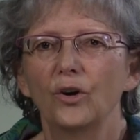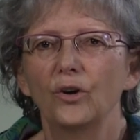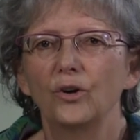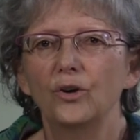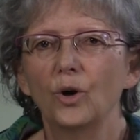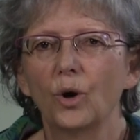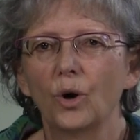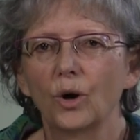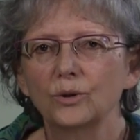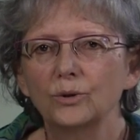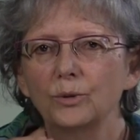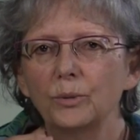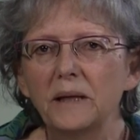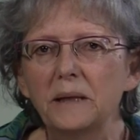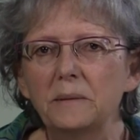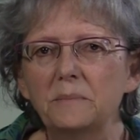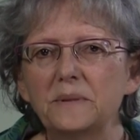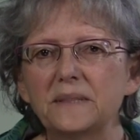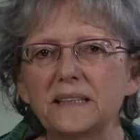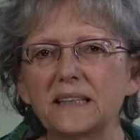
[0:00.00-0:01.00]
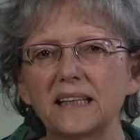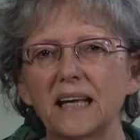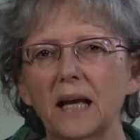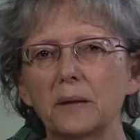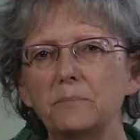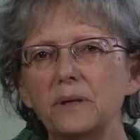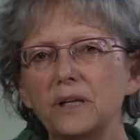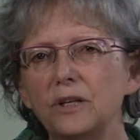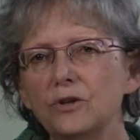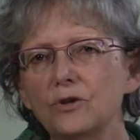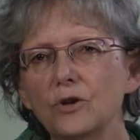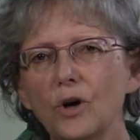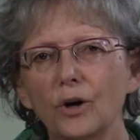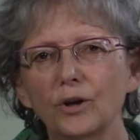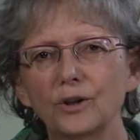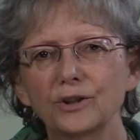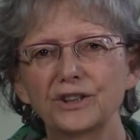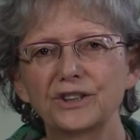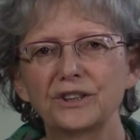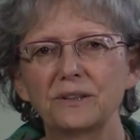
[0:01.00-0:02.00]
Your dreams can be
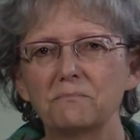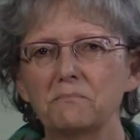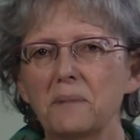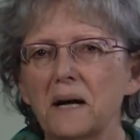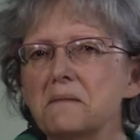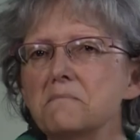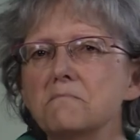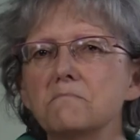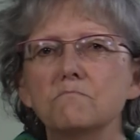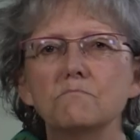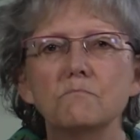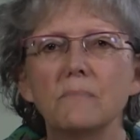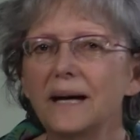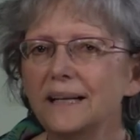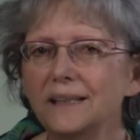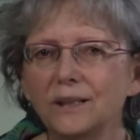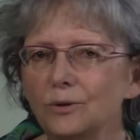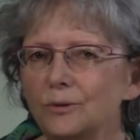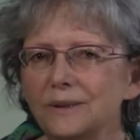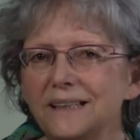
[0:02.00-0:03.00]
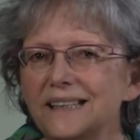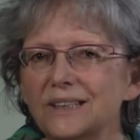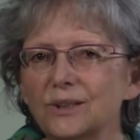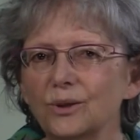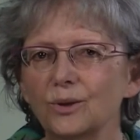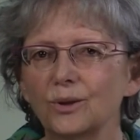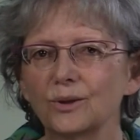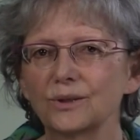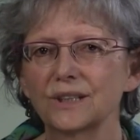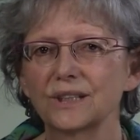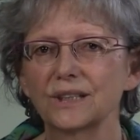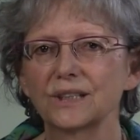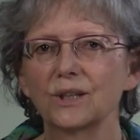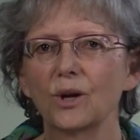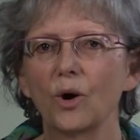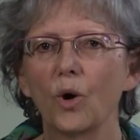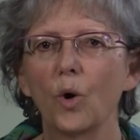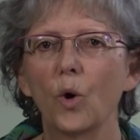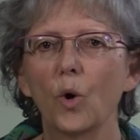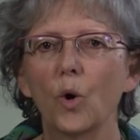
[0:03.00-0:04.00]
nourished by many resources,
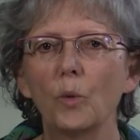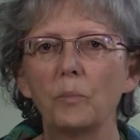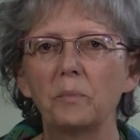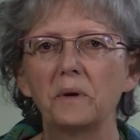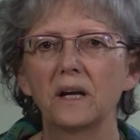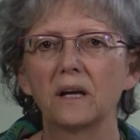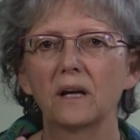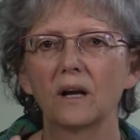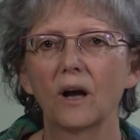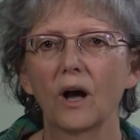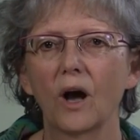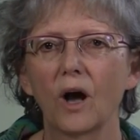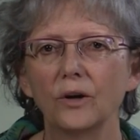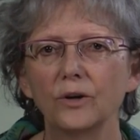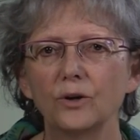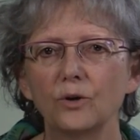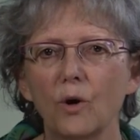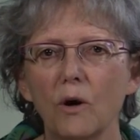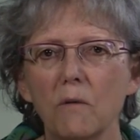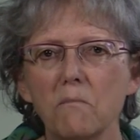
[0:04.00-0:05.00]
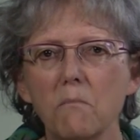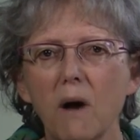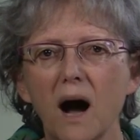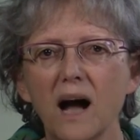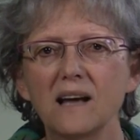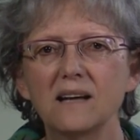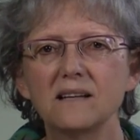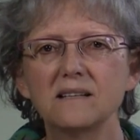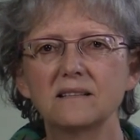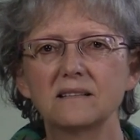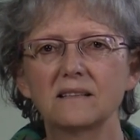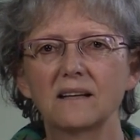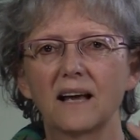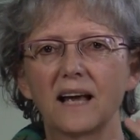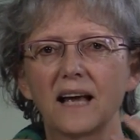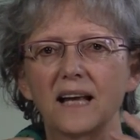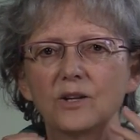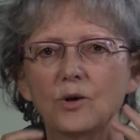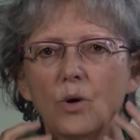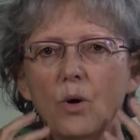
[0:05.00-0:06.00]
opening your mind
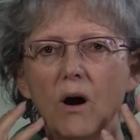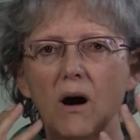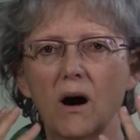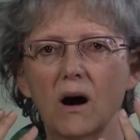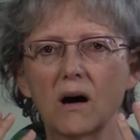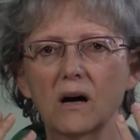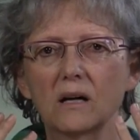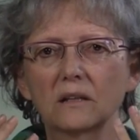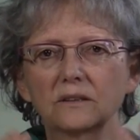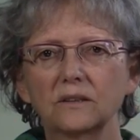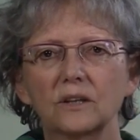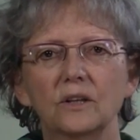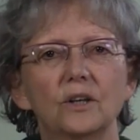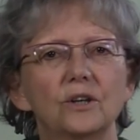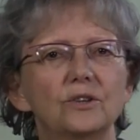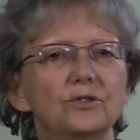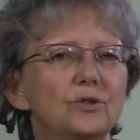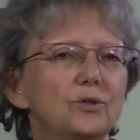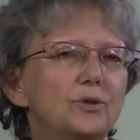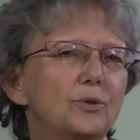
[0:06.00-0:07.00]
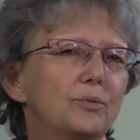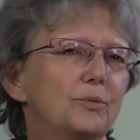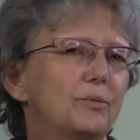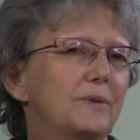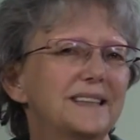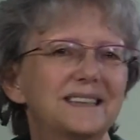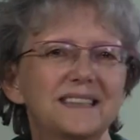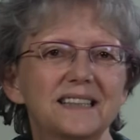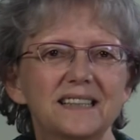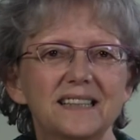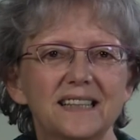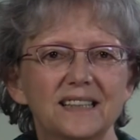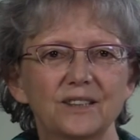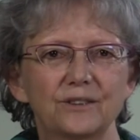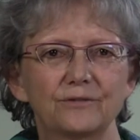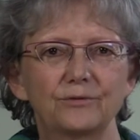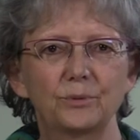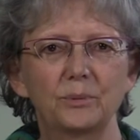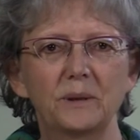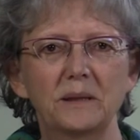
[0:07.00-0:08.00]
and your heart to the richness
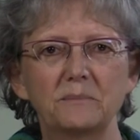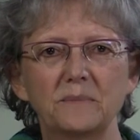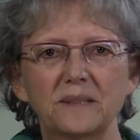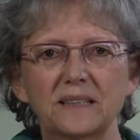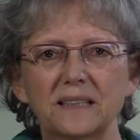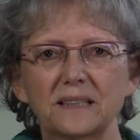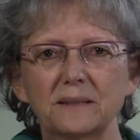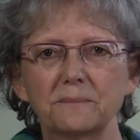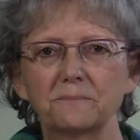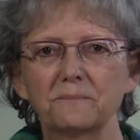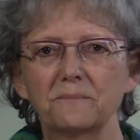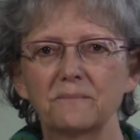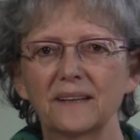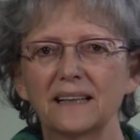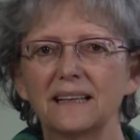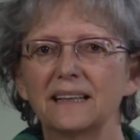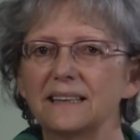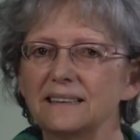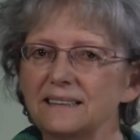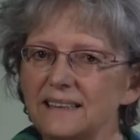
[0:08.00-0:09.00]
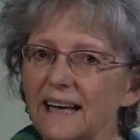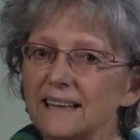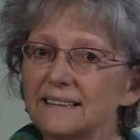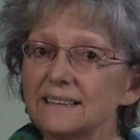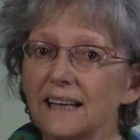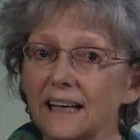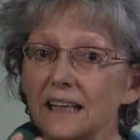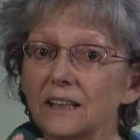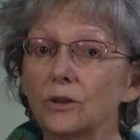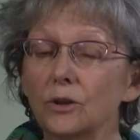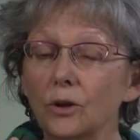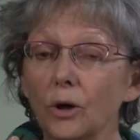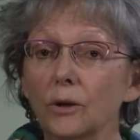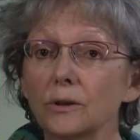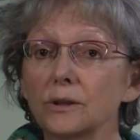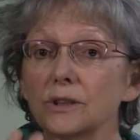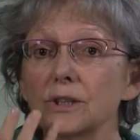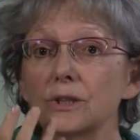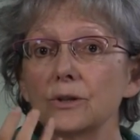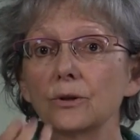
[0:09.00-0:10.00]
of dreams. That
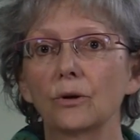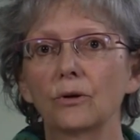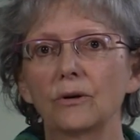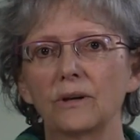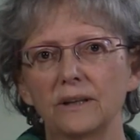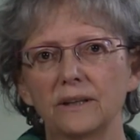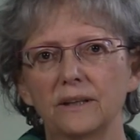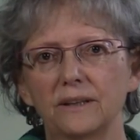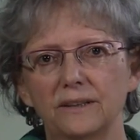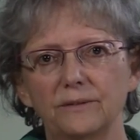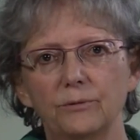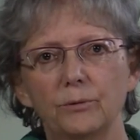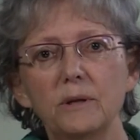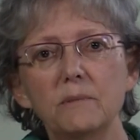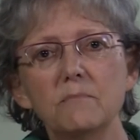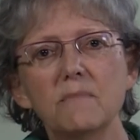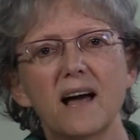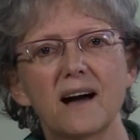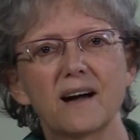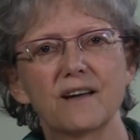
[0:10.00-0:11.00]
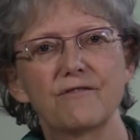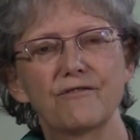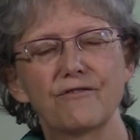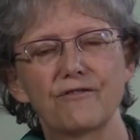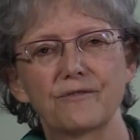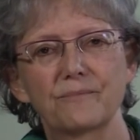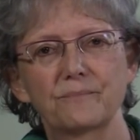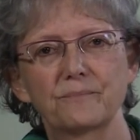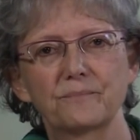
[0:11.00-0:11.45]
encourages your dream life.